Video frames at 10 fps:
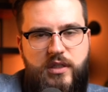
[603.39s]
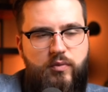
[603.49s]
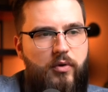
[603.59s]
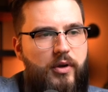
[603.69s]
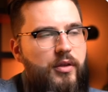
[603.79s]
this
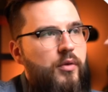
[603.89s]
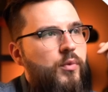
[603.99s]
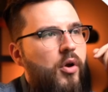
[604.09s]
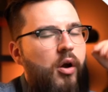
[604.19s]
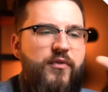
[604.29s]
one right here.
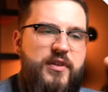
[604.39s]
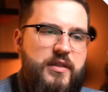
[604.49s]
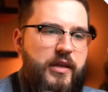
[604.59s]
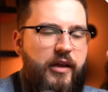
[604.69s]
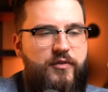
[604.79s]
We
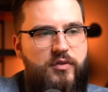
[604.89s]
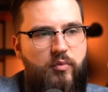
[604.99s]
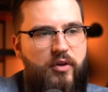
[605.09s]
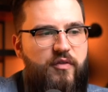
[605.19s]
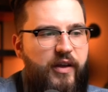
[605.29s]
obviously have to
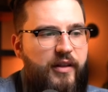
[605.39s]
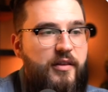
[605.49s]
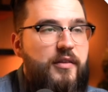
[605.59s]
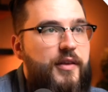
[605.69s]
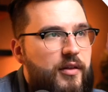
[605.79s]
modify it a
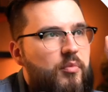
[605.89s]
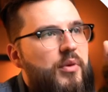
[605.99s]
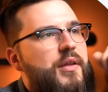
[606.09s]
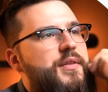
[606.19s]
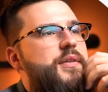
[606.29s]
little
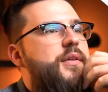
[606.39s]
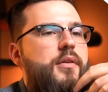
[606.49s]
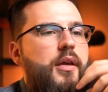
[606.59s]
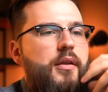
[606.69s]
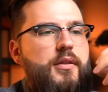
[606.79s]
bit.
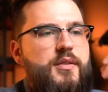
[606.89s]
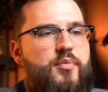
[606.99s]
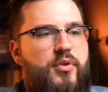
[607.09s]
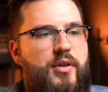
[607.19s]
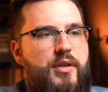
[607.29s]
Okay, let's
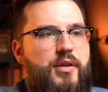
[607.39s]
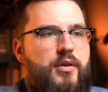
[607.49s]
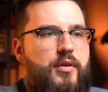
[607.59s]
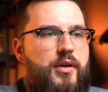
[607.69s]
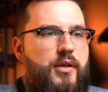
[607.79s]
put it
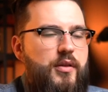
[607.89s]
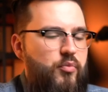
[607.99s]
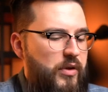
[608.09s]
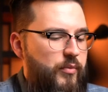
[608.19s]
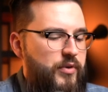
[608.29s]
here in the
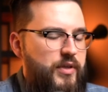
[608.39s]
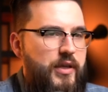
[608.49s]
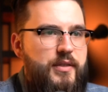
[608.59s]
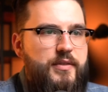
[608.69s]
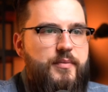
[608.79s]
primary
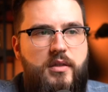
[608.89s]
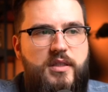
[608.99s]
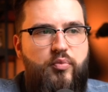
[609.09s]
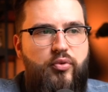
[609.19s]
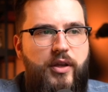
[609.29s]
text. It's
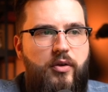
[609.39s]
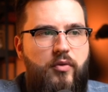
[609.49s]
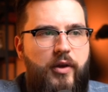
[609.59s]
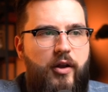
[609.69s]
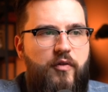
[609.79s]
pretty good
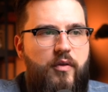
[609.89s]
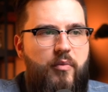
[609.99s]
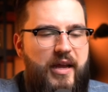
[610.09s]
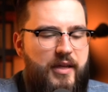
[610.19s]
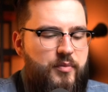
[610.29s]
right off the
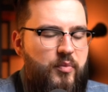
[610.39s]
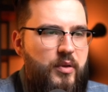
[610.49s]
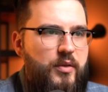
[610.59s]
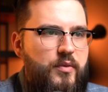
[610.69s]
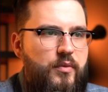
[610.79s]
bat,
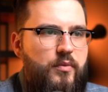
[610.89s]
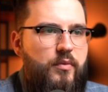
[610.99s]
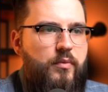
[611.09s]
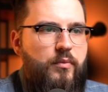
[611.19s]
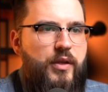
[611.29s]
but
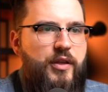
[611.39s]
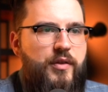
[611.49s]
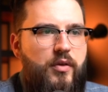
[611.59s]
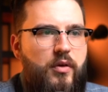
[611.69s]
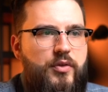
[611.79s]
we need
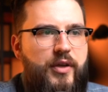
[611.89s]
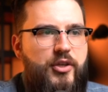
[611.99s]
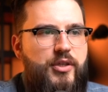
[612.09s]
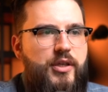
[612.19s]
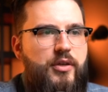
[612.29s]
the call to
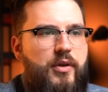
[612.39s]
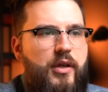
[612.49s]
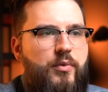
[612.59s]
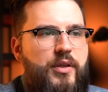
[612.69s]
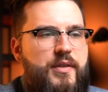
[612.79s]
action here
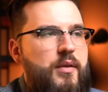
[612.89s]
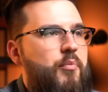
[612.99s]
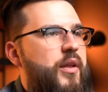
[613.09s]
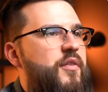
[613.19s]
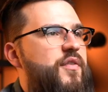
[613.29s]
and we need some
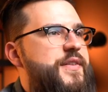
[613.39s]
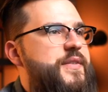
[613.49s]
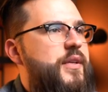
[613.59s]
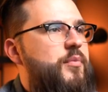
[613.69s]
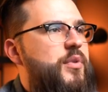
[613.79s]
benefits in